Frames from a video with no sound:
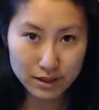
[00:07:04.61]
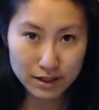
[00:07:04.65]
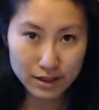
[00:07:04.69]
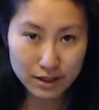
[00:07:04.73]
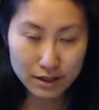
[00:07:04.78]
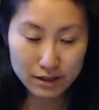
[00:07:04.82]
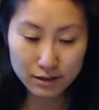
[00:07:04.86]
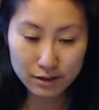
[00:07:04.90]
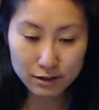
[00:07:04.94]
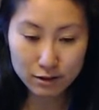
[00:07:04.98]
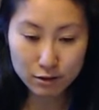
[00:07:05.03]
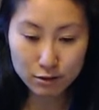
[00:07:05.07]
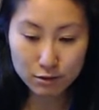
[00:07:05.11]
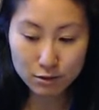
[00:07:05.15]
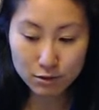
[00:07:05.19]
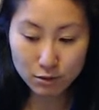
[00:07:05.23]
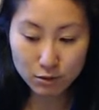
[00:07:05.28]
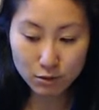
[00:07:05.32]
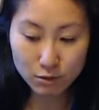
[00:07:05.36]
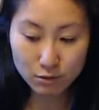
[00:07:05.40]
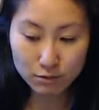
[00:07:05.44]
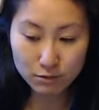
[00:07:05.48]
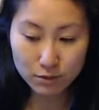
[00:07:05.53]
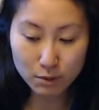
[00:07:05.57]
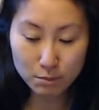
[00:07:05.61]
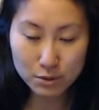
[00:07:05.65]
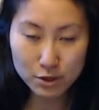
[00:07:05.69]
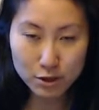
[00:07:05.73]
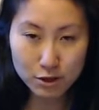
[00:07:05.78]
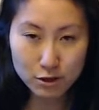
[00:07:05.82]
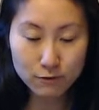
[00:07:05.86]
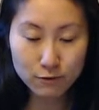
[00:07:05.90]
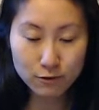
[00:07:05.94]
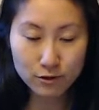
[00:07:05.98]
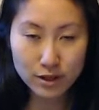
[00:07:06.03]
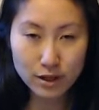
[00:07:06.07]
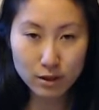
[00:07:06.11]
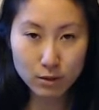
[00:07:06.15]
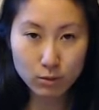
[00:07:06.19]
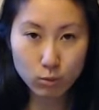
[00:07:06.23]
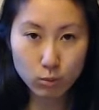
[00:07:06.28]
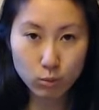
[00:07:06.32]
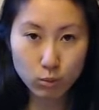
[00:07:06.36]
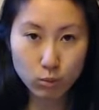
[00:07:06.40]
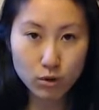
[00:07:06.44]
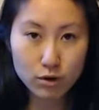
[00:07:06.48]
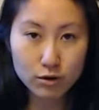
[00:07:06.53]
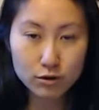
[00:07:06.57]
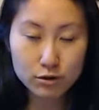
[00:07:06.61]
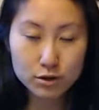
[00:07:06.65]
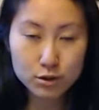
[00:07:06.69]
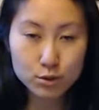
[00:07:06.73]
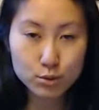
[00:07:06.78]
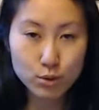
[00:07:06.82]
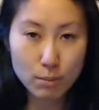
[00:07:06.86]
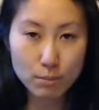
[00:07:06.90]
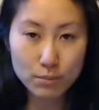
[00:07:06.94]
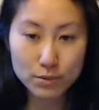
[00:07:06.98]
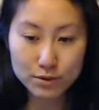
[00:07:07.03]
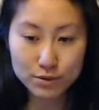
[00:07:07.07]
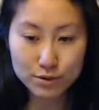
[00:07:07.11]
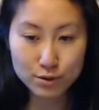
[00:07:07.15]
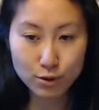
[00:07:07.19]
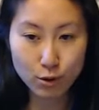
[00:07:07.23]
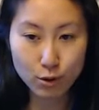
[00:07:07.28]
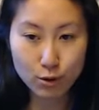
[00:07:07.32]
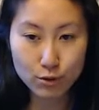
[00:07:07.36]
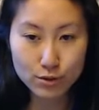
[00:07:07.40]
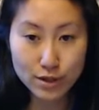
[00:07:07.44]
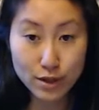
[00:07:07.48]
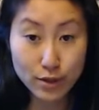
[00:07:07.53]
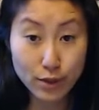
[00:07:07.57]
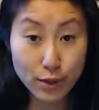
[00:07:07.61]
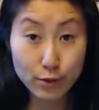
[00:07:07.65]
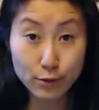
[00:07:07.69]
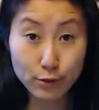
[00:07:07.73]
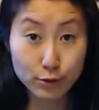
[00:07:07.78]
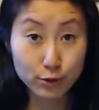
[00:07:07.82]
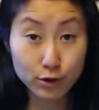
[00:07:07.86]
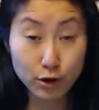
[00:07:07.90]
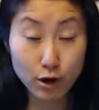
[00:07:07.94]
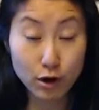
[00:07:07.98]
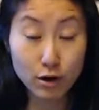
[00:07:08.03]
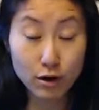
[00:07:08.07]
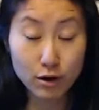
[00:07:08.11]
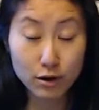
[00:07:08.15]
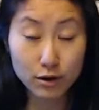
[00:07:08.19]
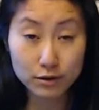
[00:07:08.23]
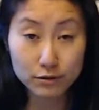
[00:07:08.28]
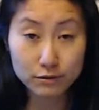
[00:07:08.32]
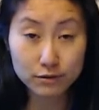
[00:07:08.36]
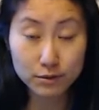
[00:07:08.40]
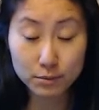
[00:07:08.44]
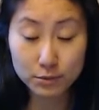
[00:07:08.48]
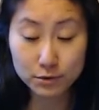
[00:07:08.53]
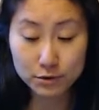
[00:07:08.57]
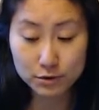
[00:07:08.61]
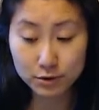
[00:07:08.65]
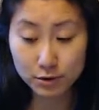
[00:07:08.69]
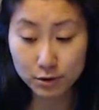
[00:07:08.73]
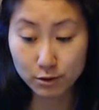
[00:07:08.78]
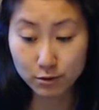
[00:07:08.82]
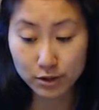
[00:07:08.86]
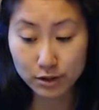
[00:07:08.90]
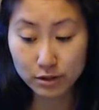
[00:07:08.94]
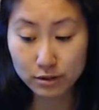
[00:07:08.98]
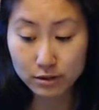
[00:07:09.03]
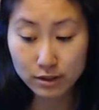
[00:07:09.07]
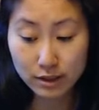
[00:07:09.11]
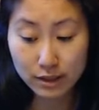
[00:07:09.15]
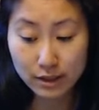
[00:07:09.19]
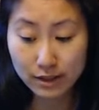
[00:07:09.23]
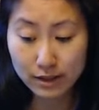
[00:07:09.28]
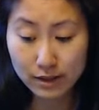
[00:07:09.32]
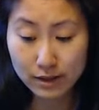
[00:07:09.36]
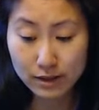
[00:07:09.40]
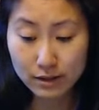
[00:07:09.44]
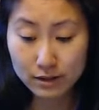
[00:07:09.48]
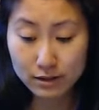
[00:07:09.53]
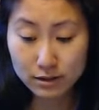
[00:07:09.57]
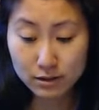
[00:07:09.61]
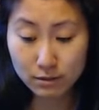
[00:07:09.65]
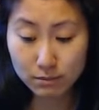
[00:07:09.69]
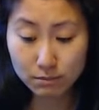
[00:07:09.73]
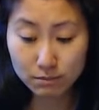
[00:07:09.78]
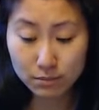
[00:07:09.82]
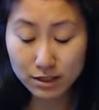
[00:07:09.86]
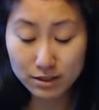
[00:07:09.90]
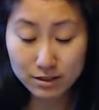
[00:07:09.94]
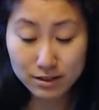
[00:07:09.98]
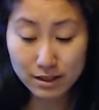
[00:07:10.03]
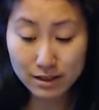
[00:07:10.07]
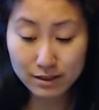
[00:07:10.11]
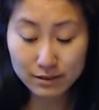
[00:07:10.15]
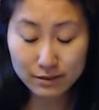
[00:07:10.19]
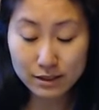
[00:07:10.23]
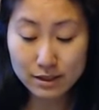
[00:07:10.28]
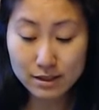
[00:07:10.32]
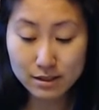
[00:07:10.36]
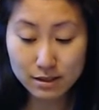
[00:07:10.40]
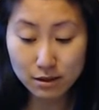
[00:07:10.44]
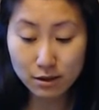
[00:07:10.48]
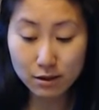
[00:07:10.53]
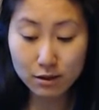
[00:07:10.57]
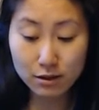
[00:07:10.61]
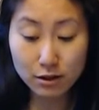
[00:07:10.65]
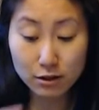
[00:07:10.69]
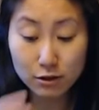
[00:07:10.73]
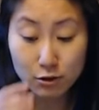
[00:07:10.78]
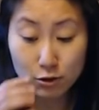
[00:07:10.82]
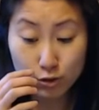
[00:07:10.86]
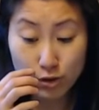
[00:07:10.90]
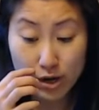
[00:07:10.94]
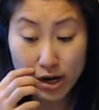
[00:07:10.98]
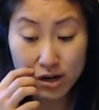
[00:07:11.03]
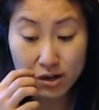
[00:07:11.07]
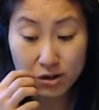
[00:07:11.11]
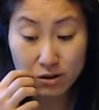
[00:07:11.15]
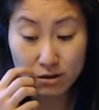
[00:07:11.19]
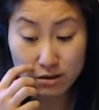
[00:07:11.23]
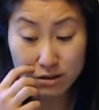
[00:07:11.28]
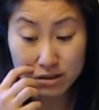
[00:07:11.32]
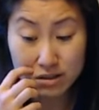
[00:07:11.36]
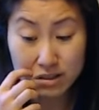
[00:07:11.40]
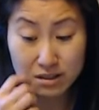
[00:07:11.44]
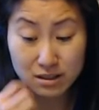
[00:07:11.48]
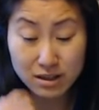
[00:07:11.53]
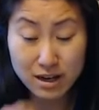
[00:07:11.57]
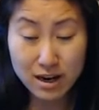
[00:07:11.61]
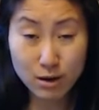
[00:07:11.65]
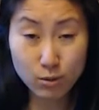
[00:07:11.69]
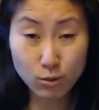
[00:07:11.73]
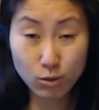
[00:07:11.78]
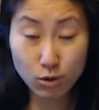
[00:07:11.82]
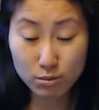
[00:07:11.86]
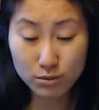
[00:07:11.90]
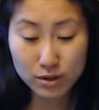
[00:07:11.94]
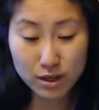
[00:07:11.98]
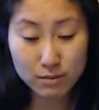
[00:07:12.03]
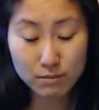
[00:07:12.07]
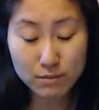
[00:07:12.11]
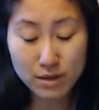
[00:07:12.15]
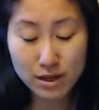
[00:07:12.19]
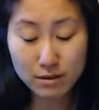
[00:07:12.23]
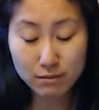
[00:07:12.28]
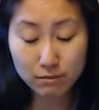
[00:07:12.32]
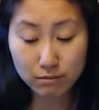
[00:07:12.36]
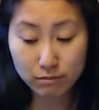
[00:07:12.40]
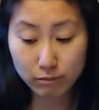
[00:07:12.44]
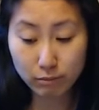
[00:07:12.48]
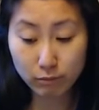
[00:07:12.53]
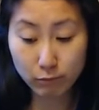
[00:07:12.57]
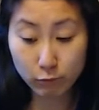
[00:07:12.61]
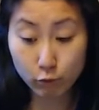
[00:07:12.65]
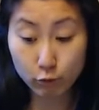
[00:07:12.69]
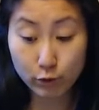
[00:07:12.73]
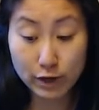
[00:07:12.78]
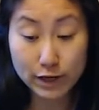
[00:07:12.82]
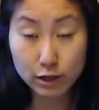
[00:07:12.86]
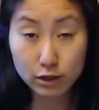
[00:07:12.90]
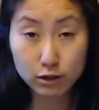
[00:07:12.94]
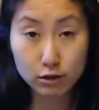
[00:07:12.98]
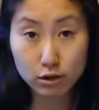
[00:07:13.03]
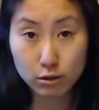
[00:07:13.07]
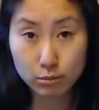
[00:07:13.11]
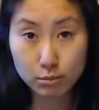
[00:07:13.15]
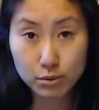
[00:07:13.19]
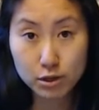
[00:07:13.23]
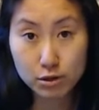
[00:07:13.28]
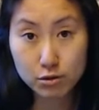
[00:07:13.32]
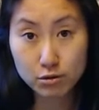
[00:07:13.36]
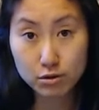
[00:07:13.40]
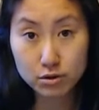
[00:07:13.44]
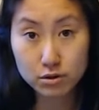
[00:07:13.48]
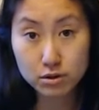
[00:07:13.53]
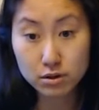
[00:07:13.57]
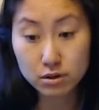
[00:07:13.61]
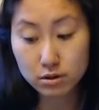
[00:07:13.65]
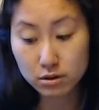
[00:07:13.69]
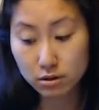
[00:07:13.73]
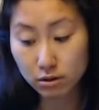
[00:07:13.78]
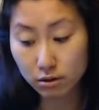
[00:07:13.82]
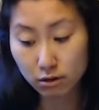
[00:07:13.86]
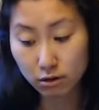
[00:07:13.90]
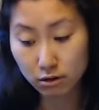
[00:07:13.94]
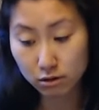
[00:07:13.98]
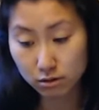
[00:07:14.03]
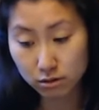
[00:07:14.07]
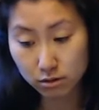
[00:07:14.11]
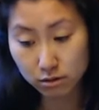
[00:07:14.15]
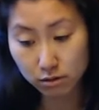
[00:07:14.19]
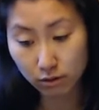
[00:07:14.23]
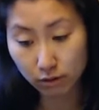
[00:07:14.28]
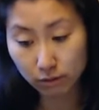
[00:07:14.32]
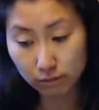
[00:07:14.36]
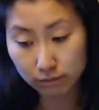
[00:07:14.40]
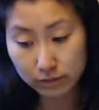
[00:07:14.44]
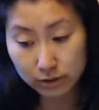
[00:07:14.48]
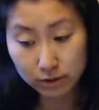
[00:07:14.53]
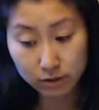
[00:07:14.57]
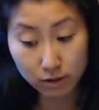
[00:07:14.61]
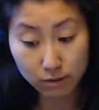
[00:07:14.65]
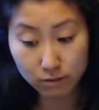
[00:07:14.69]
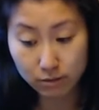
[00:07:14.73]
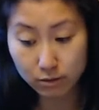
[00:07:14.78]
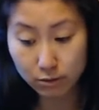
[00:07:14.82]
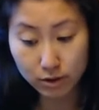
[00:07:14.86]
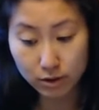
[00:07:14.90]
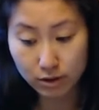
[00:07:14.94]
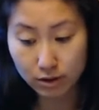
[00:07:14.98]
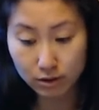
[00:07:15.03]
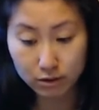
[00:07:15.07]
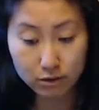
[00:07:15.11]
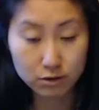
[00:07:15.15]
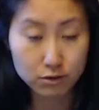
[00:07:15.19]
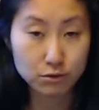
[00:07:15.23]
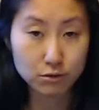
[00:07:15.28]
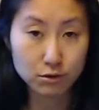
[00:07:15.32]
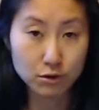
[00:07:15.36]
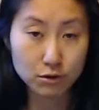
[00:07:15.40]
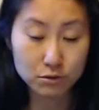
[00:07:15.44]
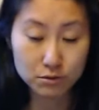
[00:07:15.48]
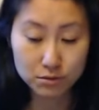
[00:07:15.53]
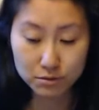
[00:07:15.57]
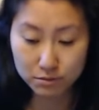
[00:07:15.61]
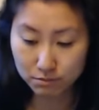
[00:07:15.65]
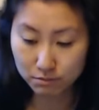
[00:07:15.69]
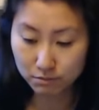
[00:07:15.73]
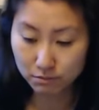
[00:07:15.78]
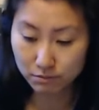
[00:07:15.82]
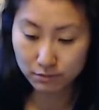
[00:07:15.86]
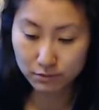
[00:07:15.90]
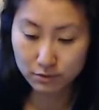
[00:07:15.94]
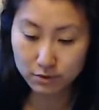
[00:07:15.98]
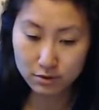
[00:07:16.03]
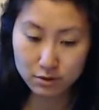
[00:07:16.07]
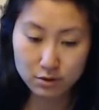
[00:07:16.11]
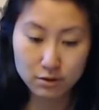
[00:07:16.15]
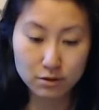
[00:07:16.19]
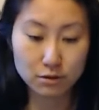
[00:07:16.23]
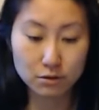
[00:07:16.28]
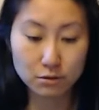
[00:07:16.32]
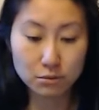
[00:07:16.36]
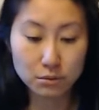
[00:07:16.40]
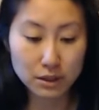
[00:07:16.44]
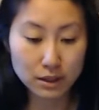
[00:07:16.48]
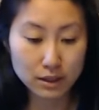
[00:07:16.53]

Like they appeared for like 1 or 2 episodes and then they're gone from the series. So because at least Thundercracker and Skywarp, they make regular appearances in the cartoon. So I'm only gonna do those 2.